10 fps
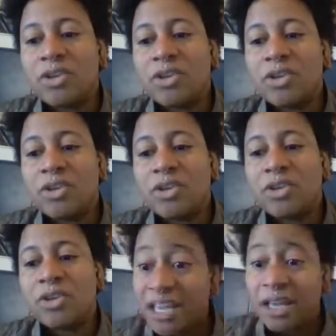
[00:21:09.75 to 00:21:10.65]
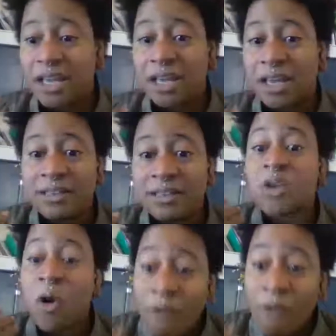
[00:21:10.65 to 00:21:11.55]
So yeah, to me,
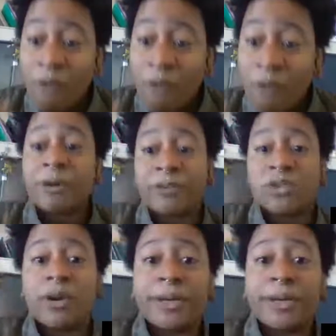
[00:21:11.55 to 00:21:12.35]
story.